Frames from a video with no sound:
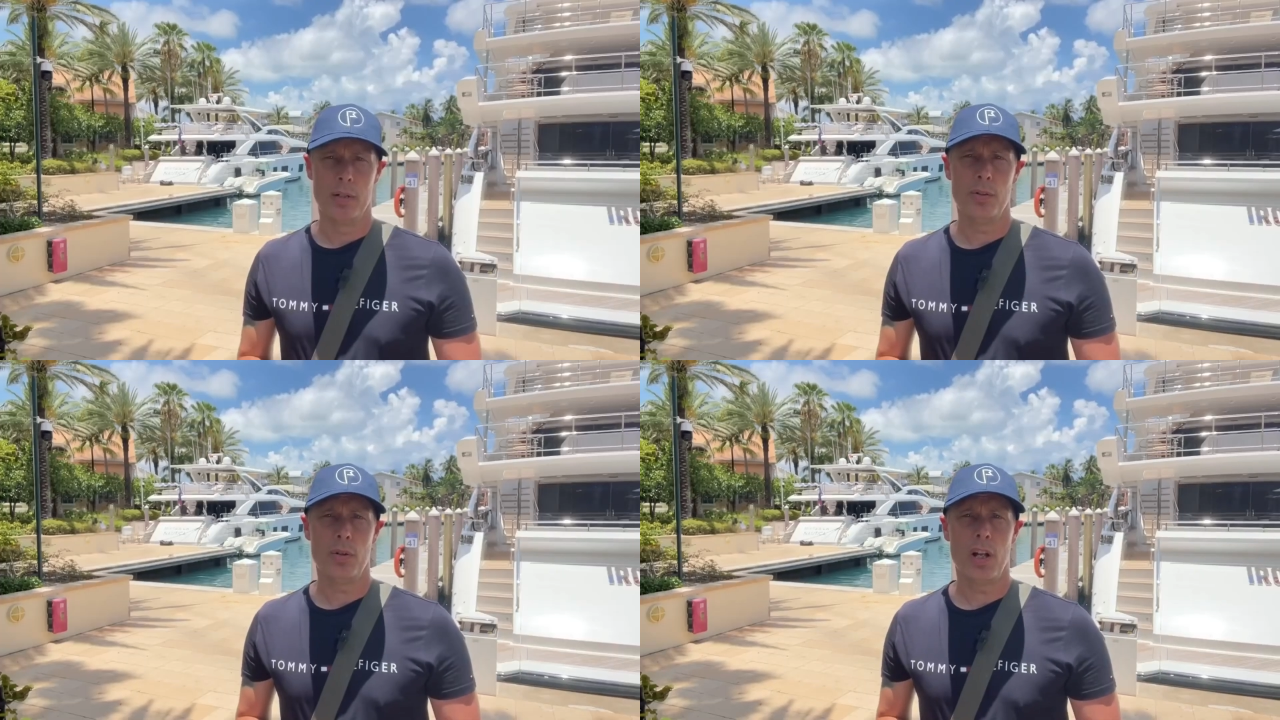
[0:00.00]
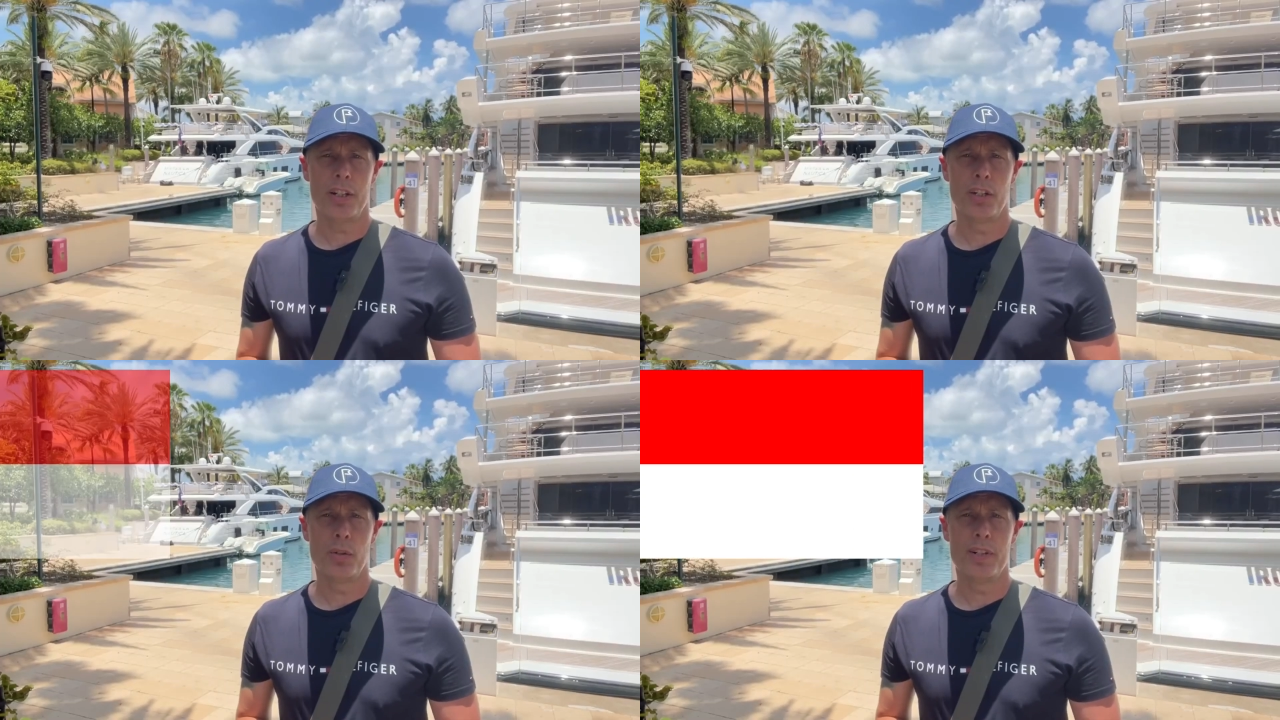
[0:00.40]
not
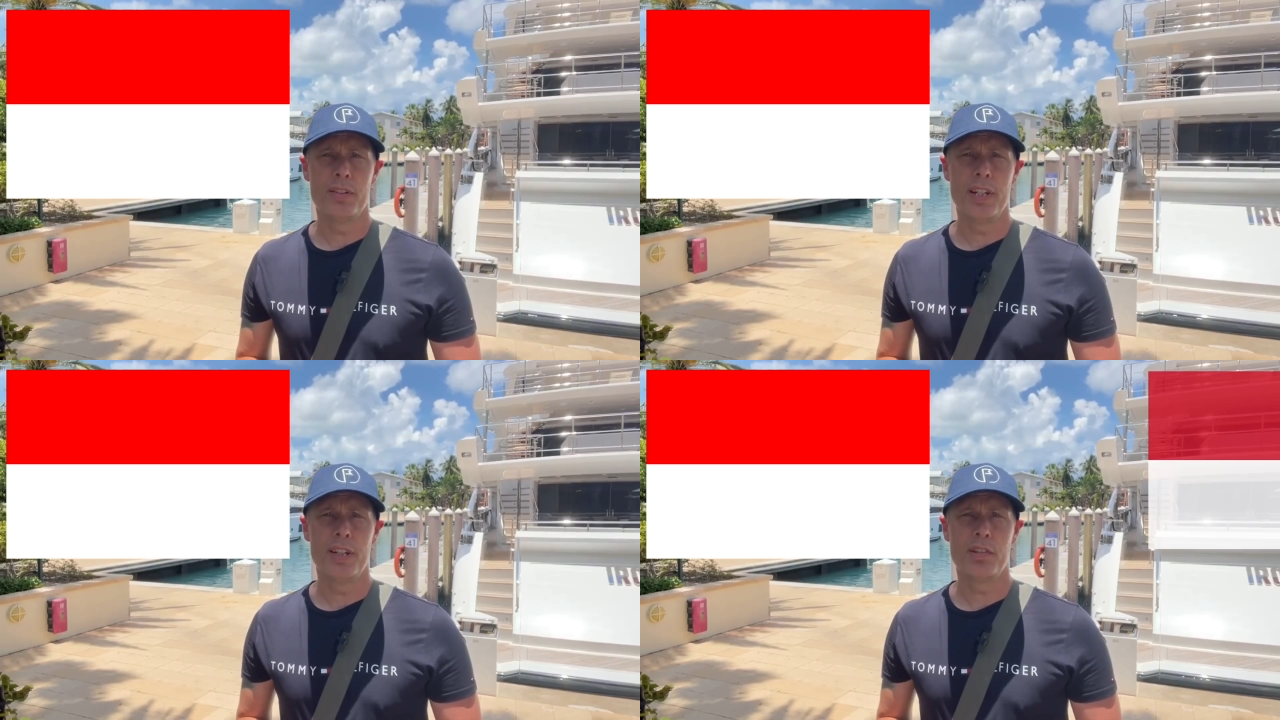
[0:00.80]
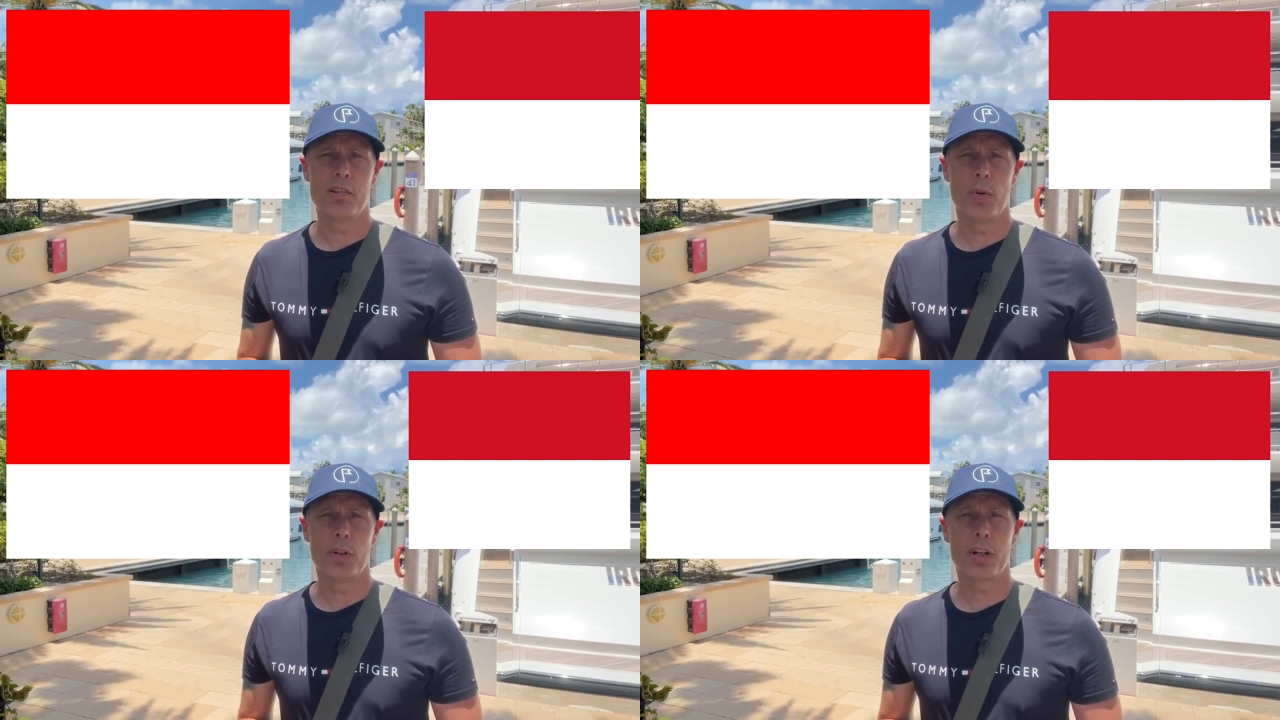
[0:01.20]
like you, Indonesia
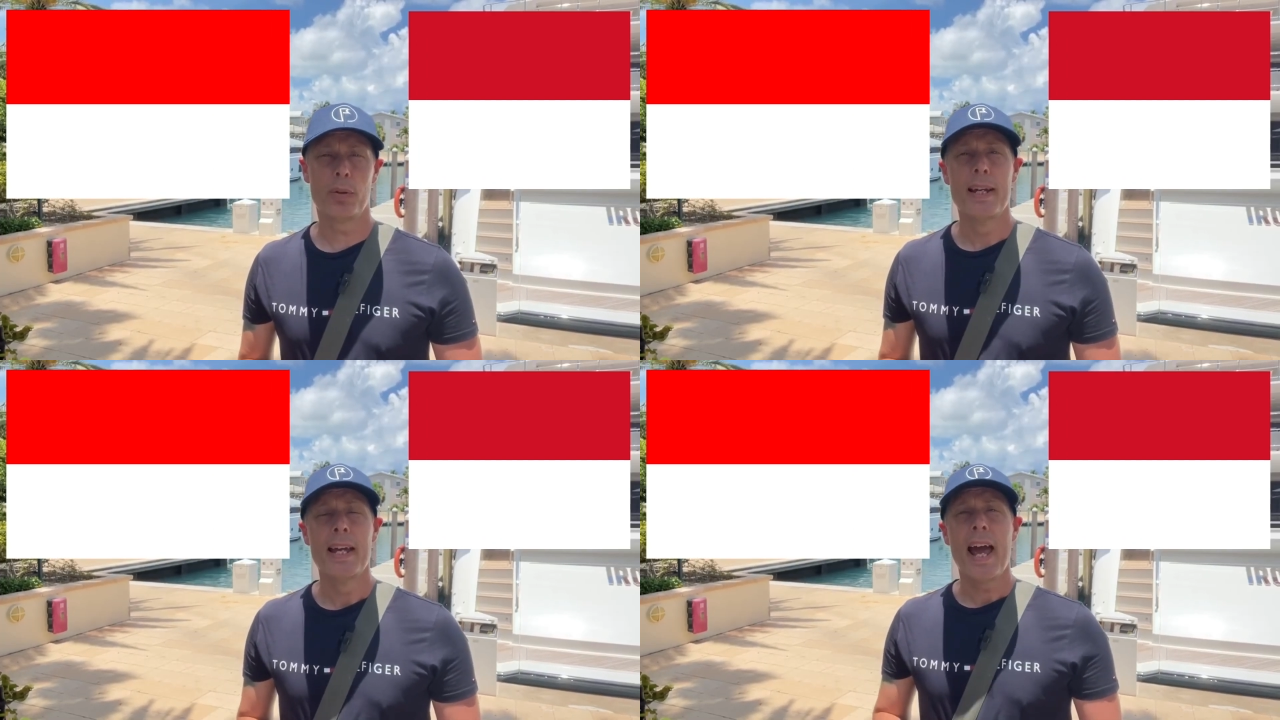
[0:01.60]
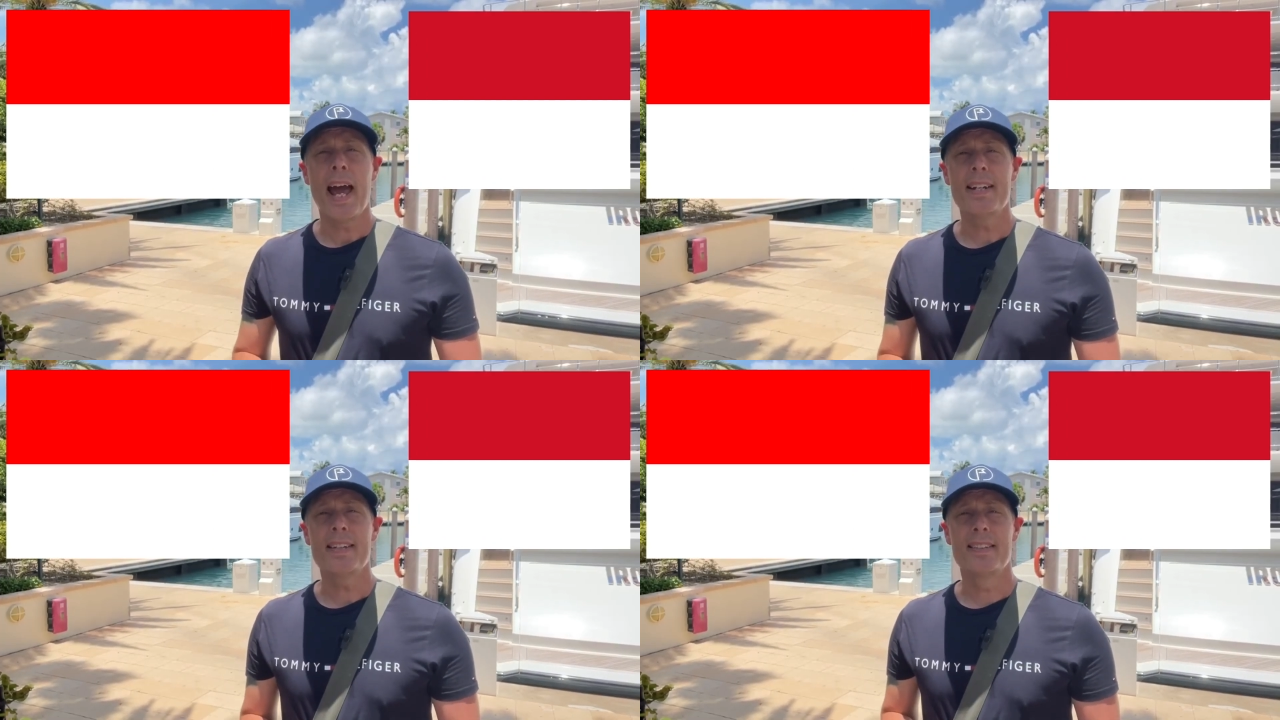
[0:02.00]
or Monaco.
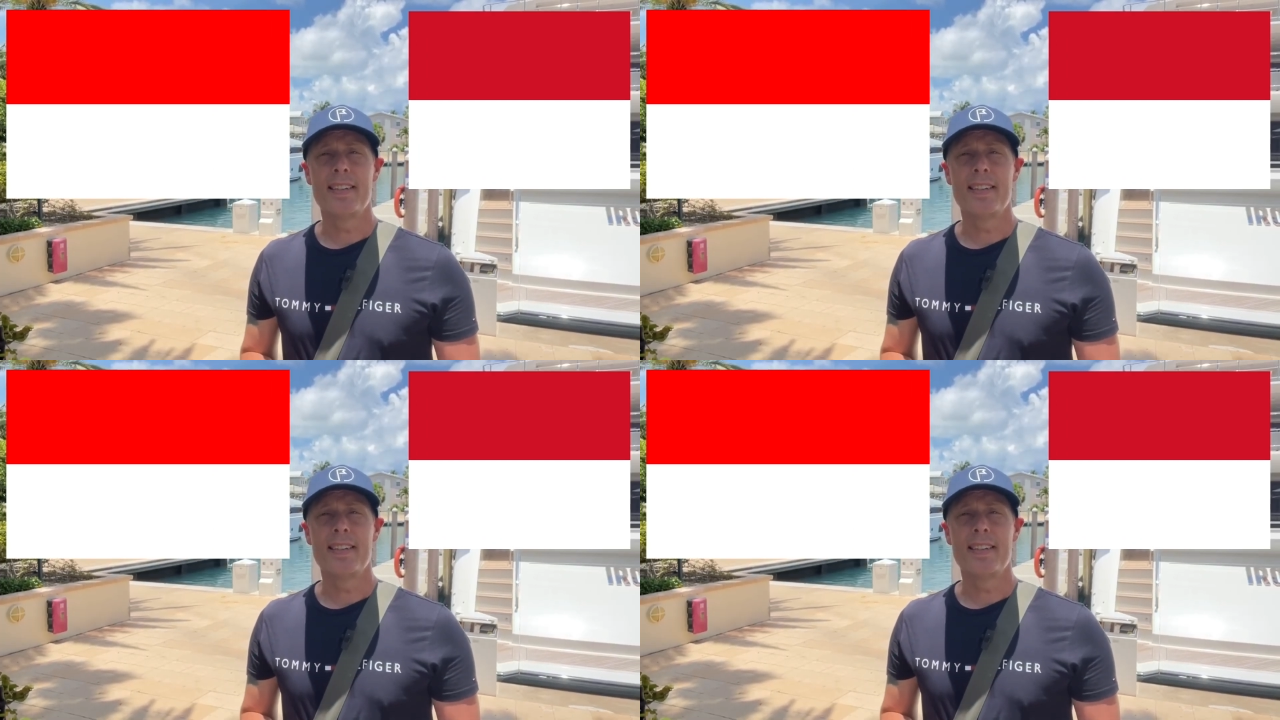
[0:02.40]
And it's